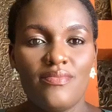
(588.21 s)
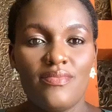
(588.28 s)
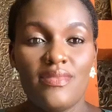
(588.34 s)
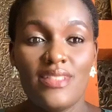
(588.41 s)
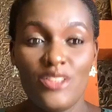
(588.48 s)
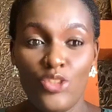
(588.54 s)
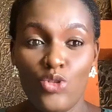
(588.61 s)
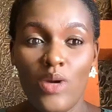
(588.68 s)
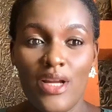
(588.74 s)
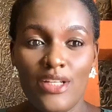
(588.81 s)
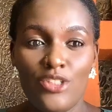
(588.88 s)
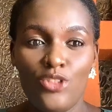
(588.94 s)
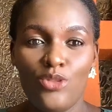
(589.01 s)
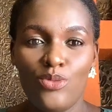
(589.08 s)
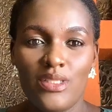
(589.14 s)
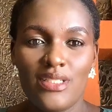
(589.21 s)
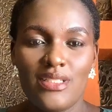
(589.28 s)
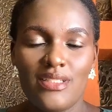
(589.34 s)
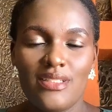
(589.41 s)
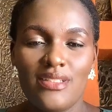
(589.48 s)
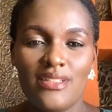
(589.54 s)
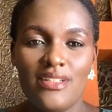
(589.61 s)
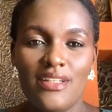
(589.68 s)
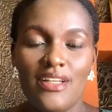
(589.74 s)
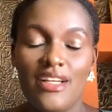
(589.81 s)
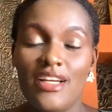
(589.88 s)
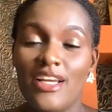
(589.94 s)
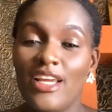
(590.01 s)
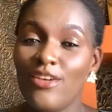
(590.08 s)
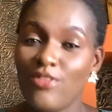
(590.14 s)
You can do it.
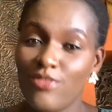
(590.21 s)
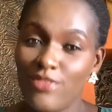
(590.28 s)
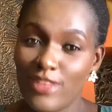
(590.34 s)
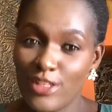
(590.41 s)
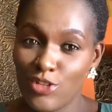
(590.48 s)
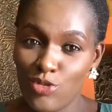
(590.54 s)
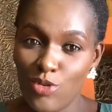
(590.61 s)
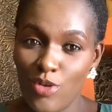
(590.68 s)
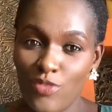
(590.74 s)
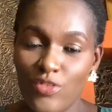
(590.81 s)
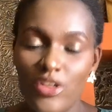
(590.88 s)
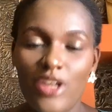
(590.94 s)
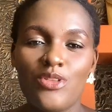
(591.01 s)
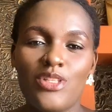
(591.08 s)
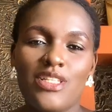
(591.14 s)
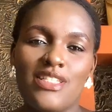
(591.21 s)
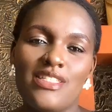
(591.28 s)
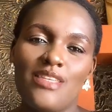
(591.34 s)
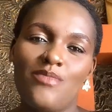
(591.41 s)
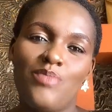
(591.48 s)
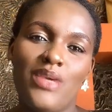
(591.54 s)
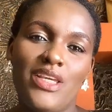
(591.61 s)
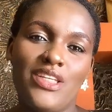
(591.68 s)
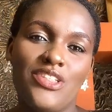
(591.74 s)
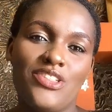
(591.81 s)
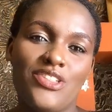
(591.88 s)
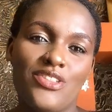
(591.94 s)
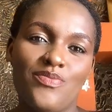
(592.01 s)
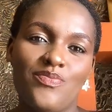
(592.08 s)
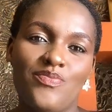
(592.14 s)
If the two of you are on the same
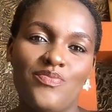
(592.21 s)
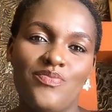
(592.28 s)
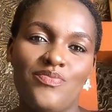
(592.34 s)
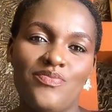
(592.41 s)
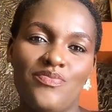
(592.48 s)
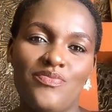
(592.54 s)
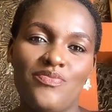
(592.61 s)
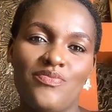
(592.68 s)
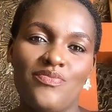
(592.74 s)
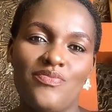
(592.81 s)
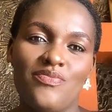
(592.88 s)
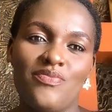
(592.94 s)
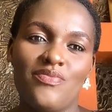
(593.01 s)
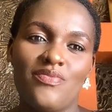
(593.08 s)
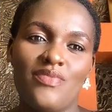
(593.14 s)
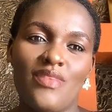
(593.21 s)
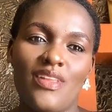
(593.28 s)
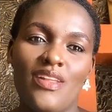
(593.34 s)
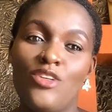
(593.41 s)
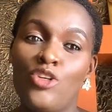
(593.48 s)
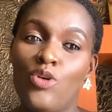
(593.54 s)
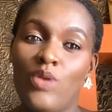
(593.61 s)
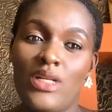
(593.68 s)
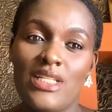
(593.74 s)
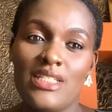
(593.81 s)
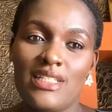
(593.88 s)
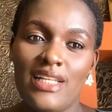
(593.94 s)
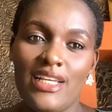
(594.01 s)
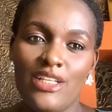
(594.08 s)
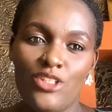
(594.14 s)
page, no one is
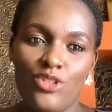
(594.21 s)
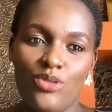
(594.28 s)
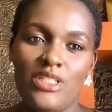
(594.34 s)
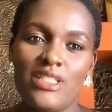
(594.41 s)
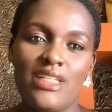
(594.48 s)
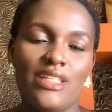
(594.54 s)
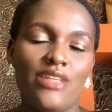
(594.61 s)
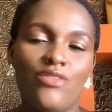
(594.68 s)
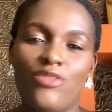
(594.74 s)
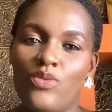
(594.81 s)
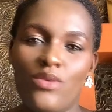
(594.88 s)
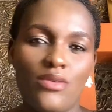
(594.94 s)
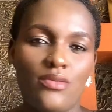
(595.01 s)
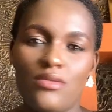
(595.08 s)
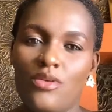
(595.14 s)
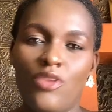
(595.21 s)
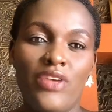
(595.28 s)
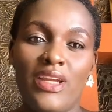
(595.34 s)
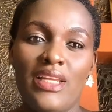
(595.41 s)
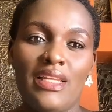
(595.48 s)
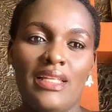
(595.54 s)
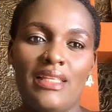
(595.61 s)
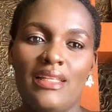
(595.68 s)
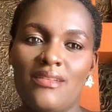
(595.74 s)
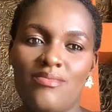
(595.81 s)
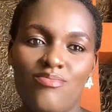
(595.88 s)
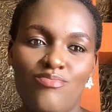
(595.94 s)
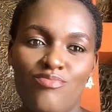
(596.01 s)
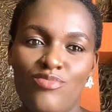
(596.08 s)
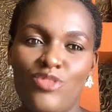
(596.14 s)
lying to each other over anything,
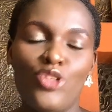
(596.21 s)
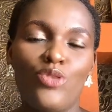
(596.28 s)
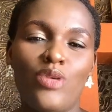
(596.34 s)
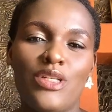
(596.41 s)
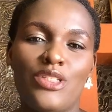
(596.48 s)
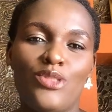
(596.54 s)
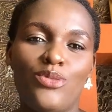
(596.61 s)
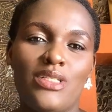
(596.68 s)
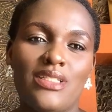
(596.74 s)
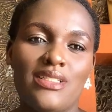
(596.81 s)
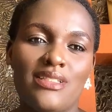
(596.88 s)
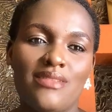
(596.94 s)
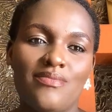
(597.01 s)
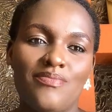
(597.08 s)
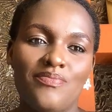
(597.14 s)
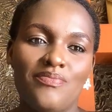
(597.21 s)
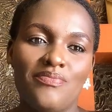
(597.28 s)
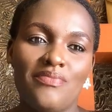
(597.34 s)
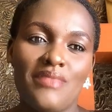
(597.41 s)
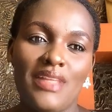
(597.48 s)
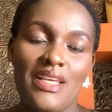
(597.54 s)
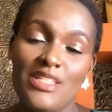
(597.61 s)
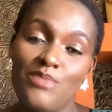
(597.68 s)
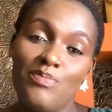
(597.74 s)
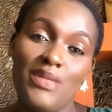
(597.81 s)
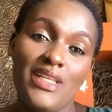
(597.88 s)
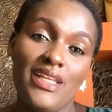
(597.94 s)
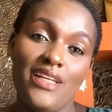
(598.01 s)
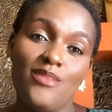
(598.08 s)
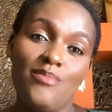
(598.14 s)
you can do it. It's
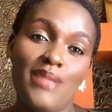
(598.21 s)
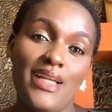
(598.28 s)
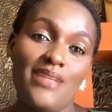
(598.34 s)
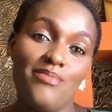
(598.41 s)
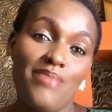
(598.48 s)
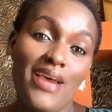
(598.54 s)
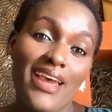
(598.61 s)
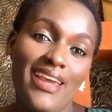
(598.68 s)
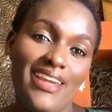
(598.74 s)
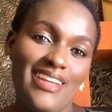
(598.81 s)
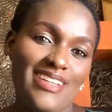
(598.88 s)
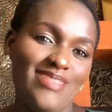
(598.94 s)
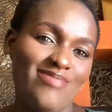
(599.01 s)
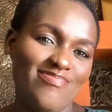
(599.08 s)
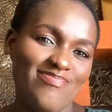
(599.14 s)
been Elma, and bye.